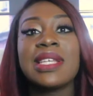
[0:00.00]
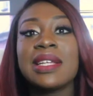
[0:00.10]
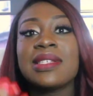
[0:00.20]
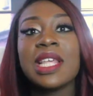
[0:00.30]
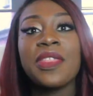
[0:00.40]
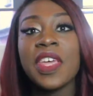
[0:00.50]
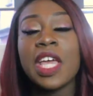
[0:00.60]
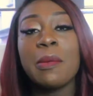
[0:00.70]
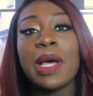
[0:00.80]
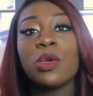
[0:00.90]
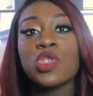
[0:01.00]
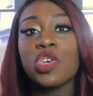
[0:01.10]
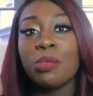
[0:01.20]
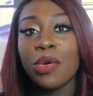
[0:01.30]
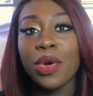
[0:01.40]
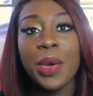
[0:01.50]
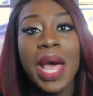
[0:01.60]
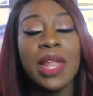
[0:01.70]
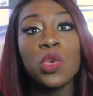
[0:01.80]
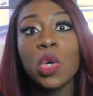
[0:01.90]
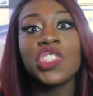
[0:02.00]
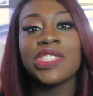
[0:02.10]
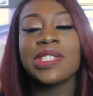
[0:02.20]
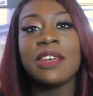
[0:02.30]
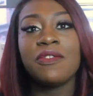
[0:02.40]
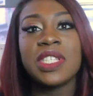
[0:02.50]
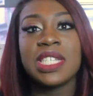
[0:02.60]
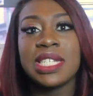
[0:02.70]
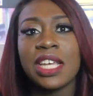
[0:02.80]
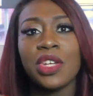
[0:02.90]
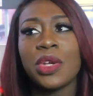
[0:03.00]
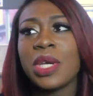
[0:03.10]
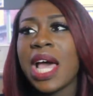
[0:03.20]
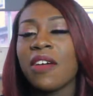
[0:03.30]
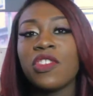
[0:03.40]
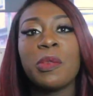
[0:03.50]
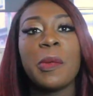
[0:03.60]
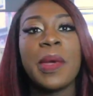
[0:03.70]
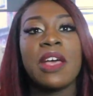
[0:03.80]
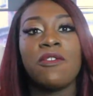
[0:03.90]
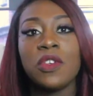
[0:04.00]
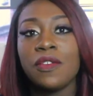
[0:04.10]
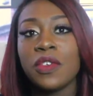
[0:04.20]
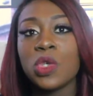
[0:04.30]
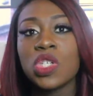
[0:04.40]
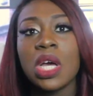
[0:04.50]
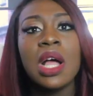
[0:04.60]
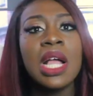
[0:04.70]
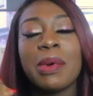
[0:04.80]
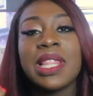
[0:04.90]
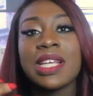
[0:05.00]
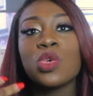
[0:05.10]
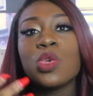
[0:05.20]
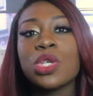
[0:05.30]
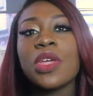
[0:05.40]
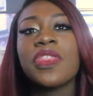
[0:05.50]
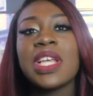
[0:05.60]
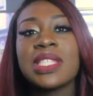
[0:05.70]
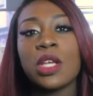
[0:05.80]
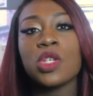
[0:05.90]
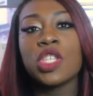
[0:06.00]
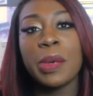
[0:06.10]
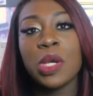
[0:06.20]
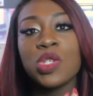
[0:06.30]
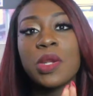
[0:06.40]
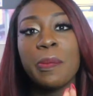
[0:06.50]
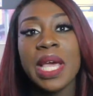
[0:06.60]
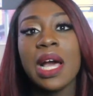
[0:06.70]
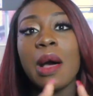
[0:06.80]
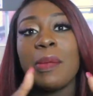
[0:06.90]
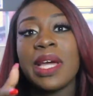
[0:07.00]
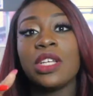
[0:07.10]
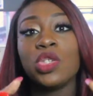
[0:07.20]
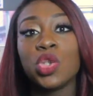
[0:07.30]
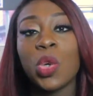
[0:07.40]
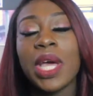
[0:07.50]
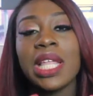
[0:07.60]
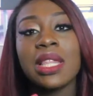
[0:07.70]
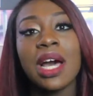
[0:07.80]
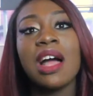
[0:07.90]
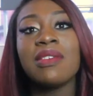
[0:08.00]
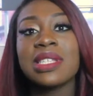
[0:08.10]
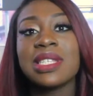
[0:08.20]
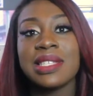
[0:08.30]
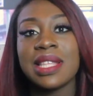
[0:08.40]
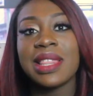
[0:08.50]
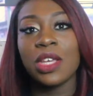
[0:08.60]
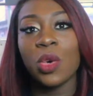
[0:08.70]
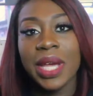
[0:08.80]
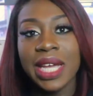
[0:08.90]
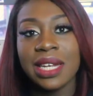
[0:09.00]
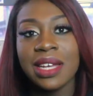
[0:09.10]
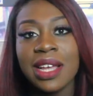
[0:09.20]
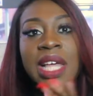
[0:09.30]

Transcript: sense to think about your tomorrow and not just live for today. You know, you have to prepare for your future. But there's also things that you're supposed to pick up and enjoy in the current season that you're in.